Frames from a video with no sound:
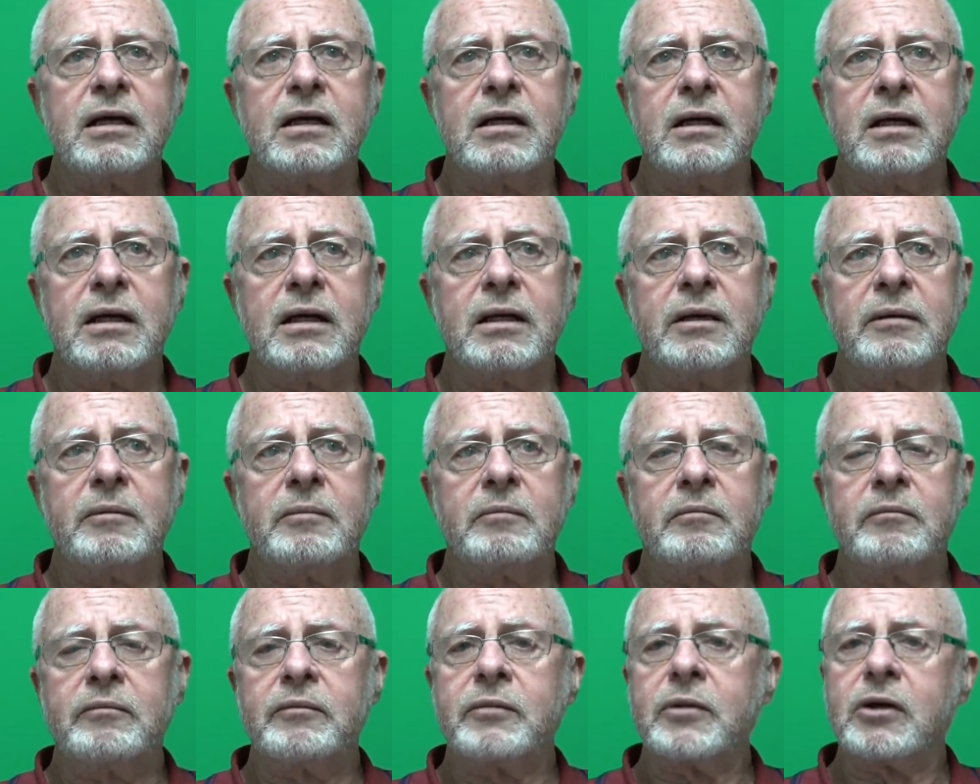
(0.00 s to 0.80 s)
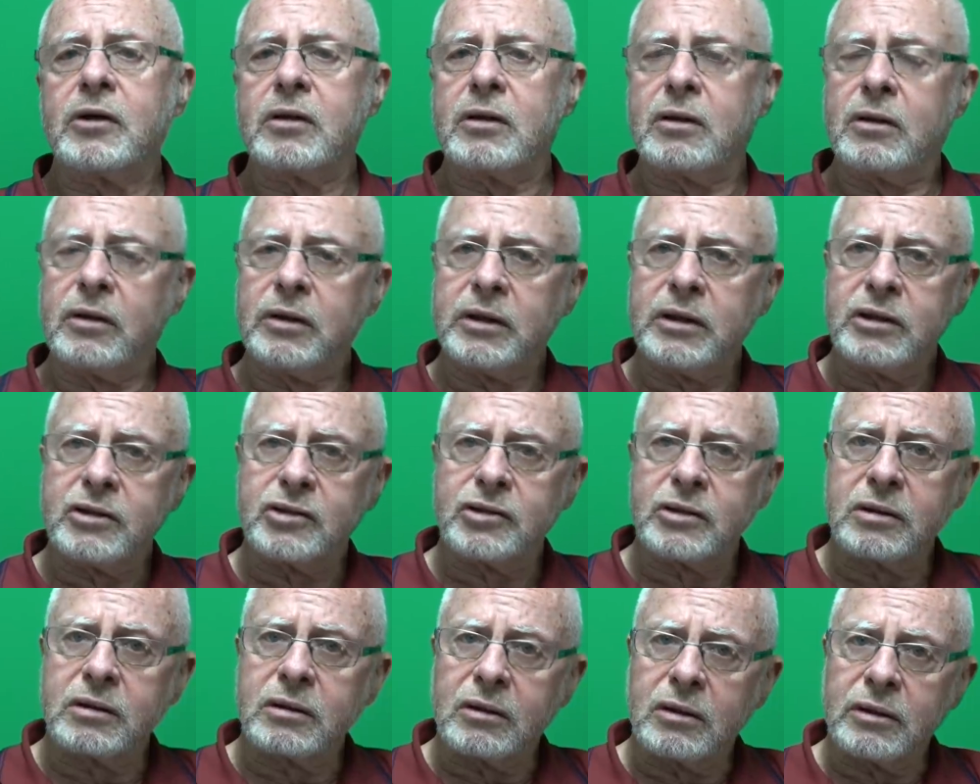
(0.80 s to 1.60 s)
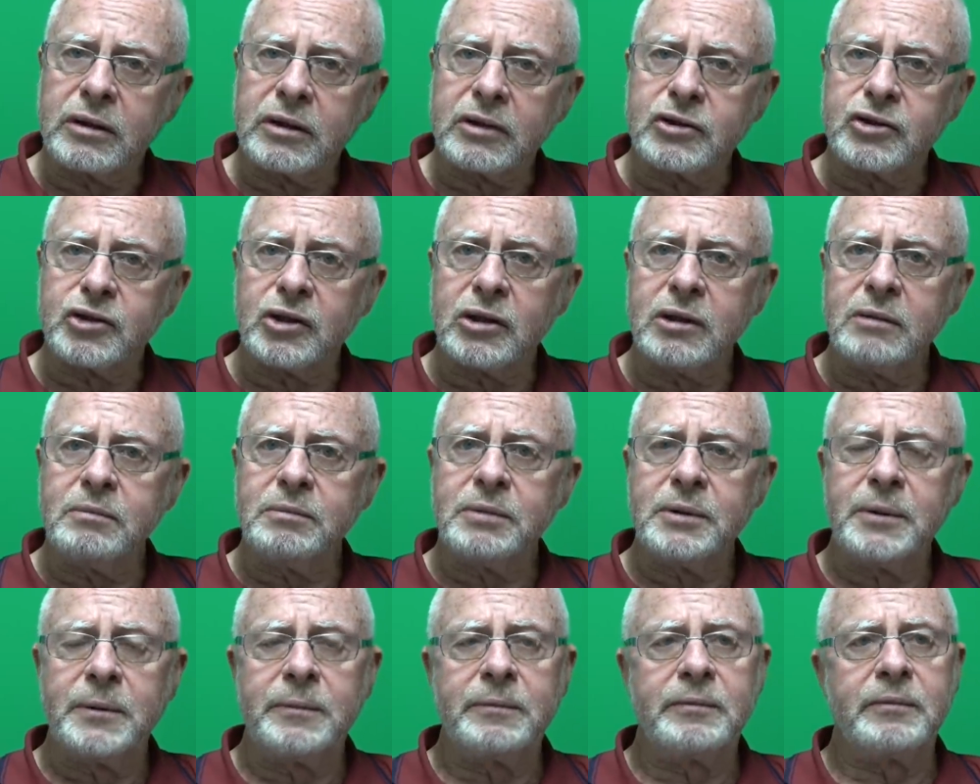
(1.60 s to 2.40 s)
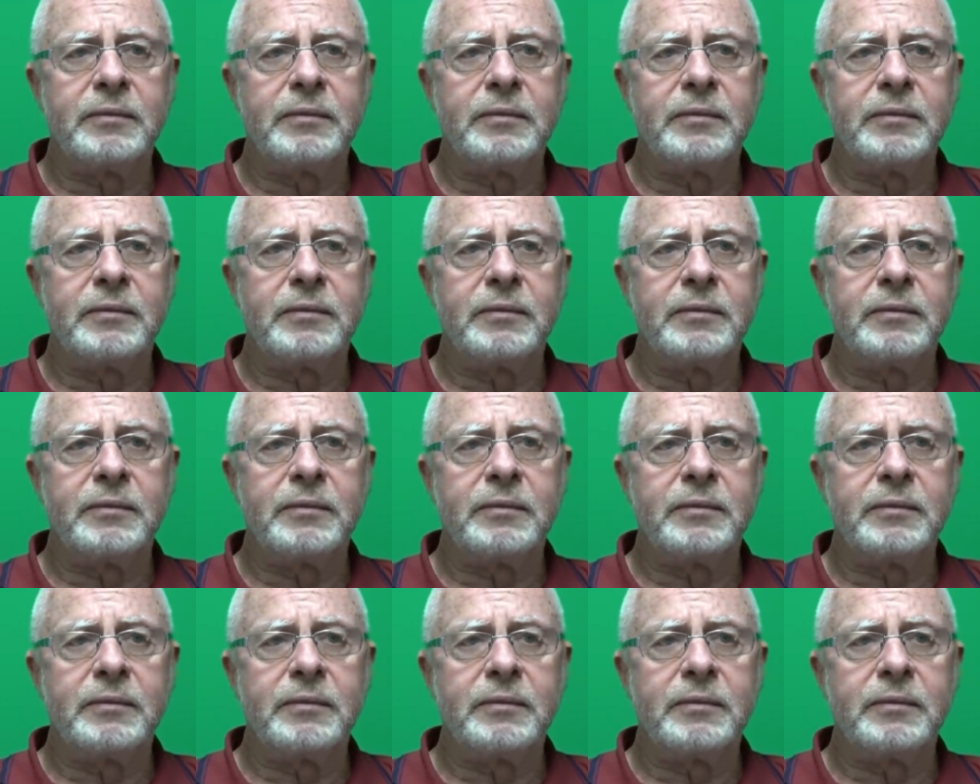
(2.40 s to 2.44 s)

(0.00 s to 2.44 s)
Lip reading: got a job,